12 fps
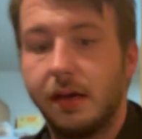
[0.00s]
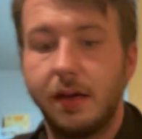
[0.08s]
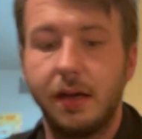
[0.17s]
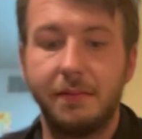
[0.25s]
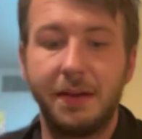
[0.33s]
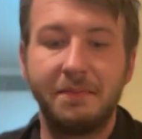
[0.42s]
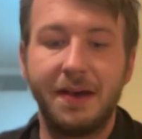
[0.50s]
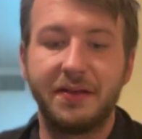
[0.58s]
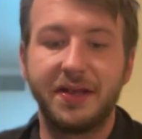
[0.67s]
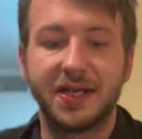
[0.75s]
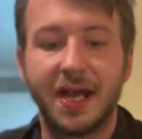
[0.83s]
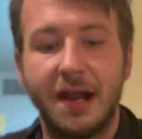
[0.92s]
My mouth
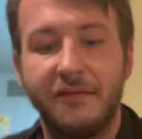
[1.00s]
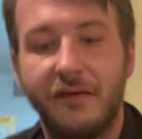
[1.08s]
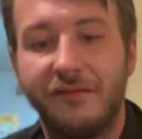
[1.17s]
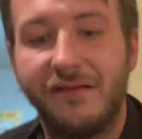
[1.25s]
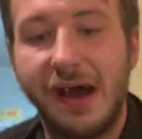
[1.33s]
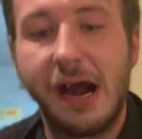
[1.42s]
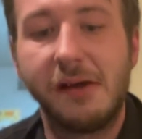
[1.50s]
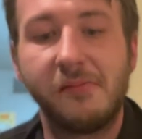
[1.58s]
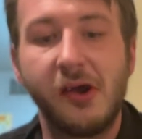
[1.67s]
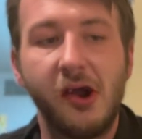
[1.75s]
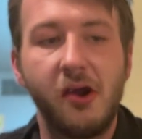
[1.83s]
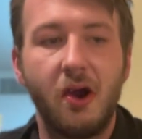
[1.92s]
is kind of on fire.
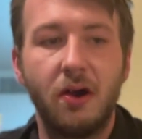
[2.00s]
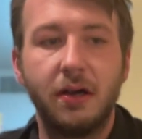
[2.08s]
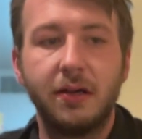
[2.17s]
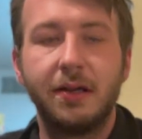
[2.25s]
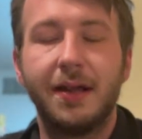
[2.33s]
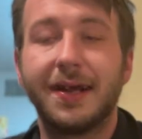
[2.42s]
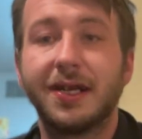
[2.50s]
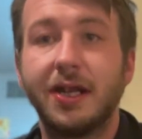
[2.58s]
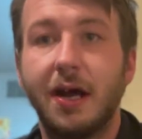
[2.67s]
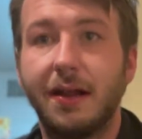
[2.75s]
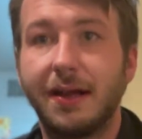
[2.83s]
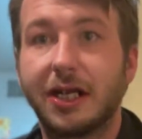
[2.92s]
Like, it's
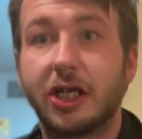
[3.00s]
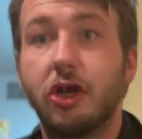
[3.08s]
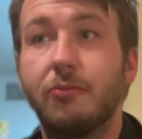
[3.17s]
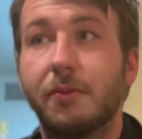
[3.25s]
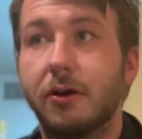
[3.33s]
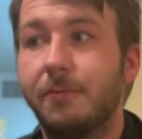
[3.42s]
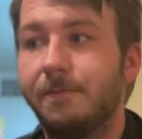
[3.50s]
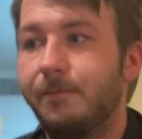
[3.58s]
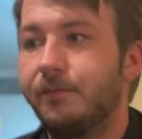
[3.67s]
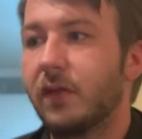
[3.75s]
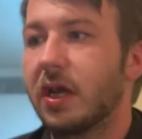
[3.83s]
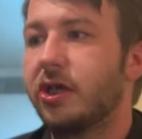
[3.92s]
not like super
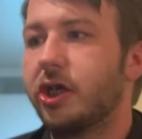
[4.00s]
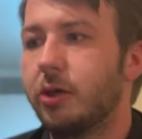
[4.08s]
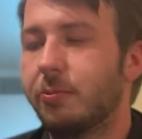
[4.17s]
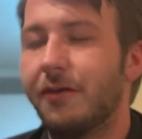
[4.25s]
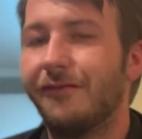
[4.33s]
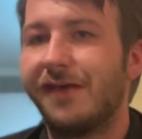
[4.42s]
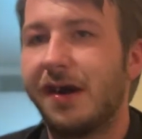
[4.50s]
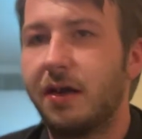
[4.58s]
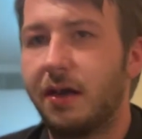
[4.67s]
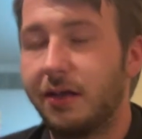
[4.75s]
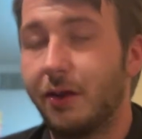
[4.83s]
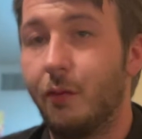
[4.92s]
on fire.
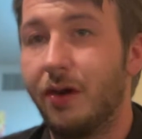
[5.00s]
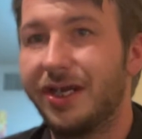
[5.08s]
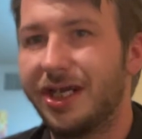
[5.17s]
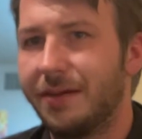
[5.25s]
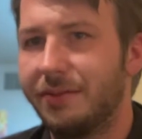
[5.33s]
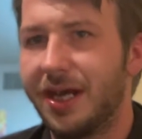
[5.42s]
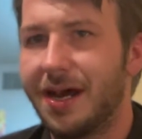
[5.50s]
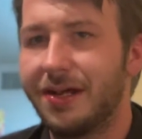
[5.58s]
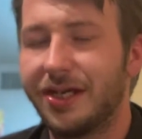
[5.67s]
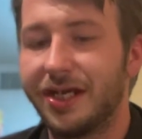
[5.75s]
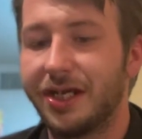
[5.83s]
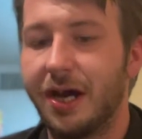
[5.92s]
Like the one chip challenge
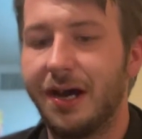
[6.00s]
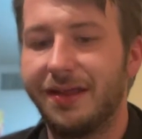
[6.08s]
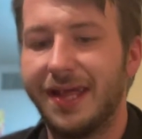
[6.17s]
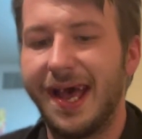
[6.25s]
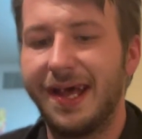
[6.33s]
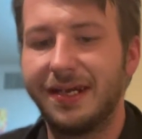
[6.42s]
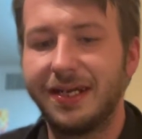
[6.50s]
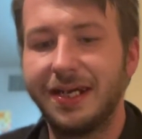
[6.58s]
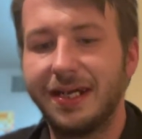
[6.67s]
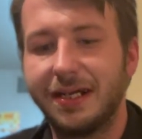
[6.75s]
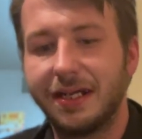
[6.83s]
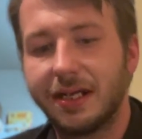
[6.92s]
is not that
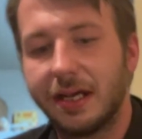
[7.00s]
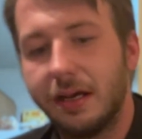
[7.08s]
intense.